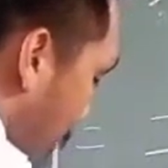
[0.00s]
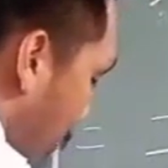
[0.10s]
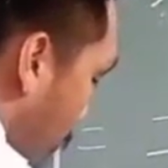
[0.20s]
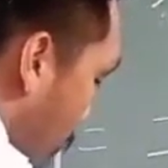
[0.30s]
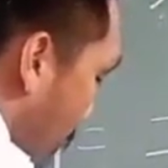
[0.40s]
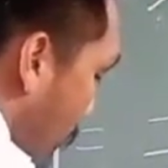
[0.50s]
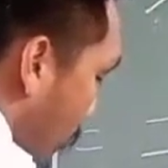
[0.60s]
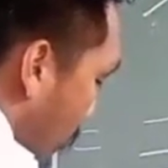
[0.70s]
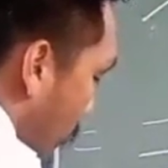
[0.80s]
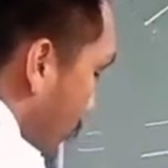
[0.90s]
10. So your
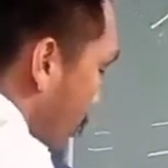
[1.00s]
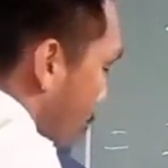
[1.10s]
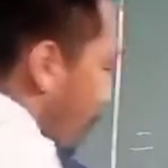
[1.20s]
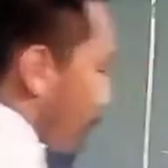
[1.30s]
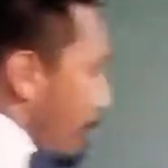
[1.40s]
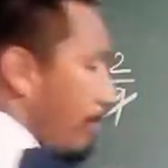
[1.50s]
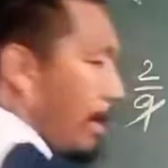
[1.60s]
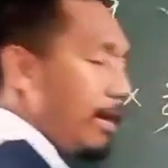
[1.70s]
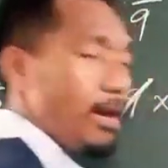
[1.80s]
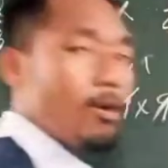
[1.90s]
answer is 1
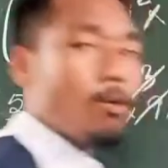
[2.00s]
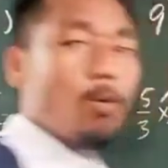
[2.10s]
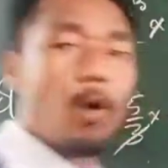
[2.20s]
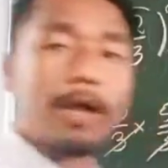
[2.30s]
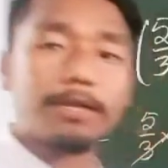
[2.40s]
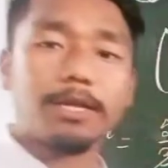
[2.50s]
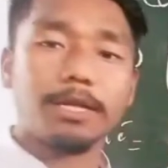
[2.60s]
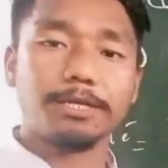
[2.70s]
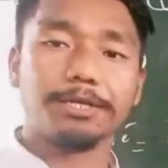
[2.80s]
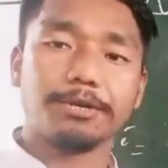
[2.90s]
by
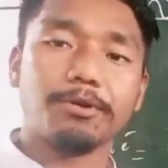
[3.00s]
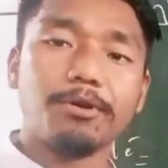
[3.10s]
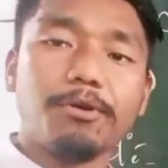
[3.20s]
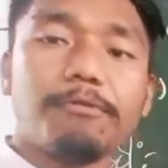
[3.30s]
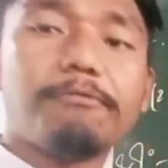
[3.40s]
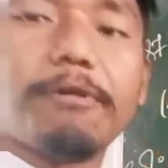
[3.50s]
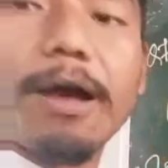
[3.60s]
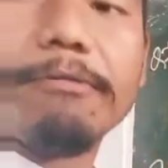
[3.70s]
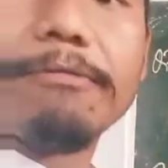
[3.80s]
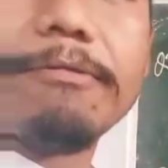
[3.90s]

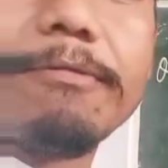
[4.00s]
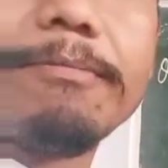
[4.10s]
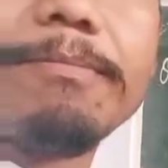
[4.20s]
105.